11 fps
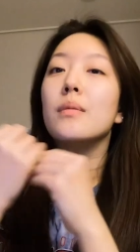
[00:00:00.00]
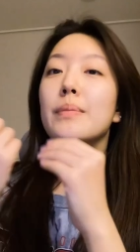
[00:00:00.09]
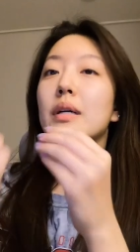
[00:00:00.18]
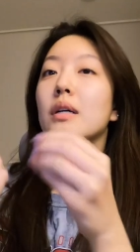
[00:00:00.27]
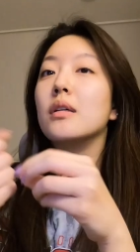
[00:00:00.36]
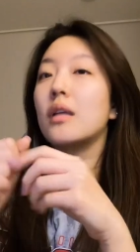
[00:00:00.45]

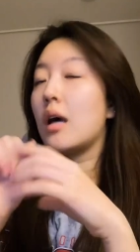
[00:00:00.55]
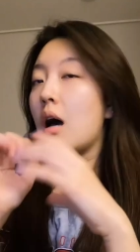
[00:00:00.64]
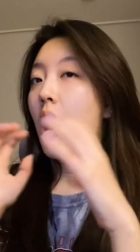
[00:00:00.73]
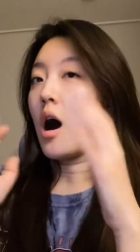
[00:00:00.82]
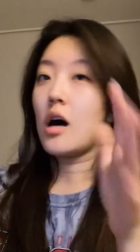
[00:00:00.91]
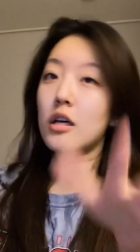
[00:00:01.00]
build a
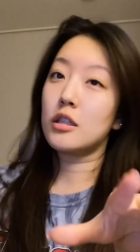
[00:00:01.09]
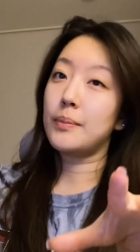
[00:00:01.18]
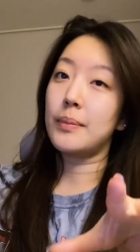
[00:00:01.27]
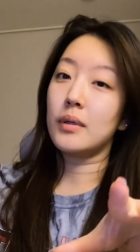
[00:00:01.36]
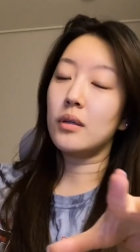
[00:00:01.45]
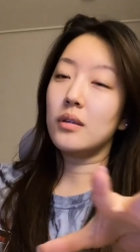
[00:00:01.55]

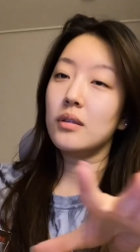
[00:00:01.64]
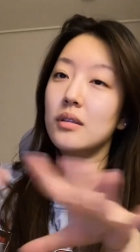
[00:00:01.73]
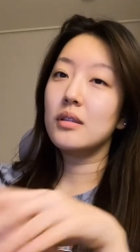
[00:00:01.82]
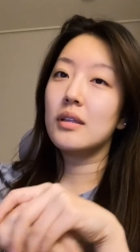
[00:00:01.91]
hospital.